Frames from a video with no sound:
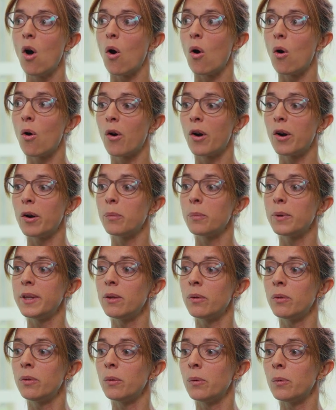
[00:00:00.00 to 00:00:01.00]
Or we
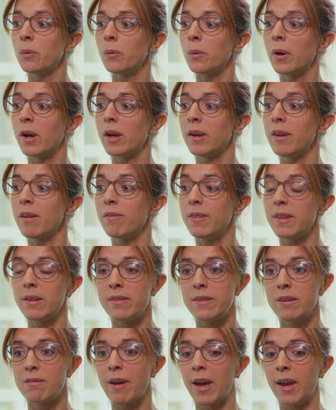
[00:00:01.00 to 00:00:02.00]
don't know if
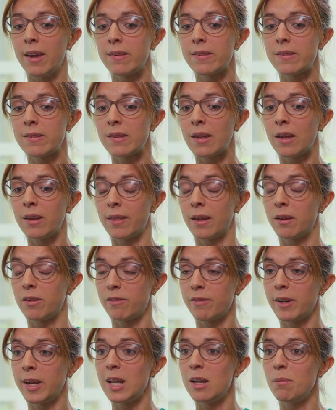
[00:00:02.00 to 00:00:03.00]
this device, there is
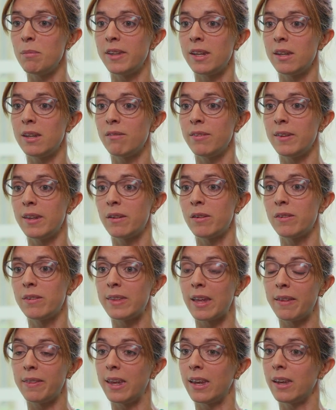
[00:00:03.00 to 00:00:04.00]
very limited evidence
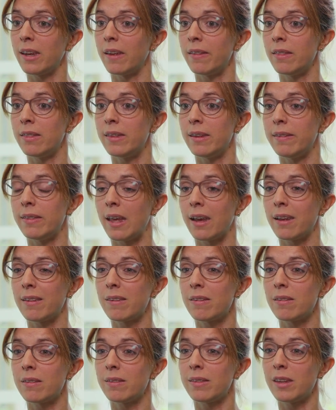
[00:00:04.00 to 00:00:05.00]
that they can
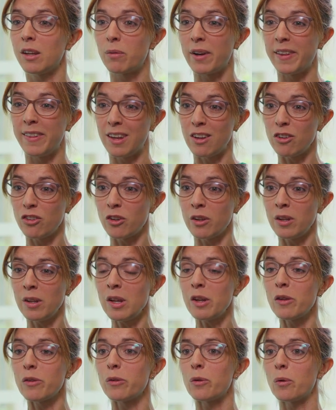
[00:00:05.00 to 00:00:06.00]
detect
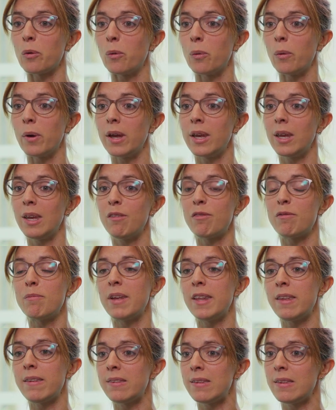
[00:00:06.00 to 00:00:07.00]
degradation. So if
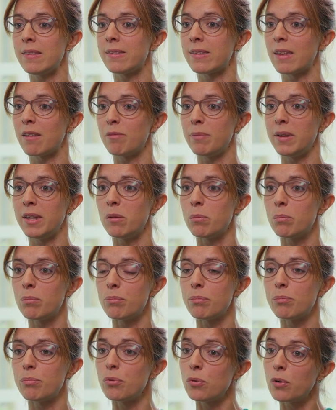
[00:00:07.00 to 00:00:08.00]
medicines have been
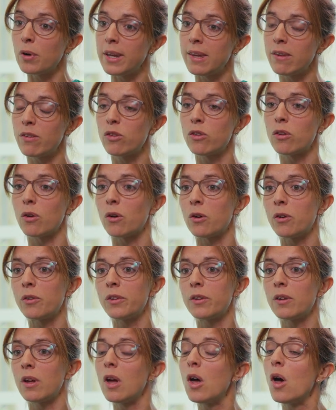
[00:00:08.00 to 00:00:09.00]
poorly
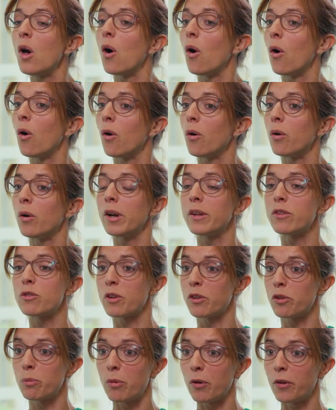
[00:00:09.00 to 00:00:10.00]
stored or
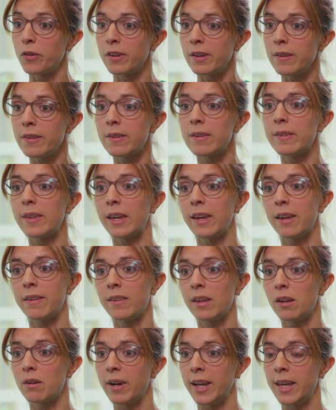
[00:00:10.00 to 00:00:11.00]
transported, they can
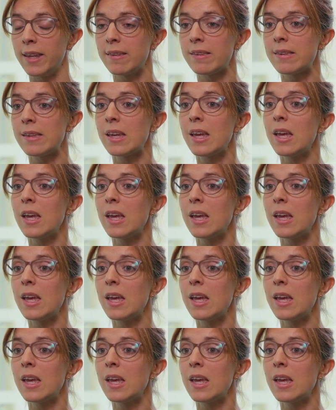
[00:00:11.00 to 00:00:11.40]
degrade.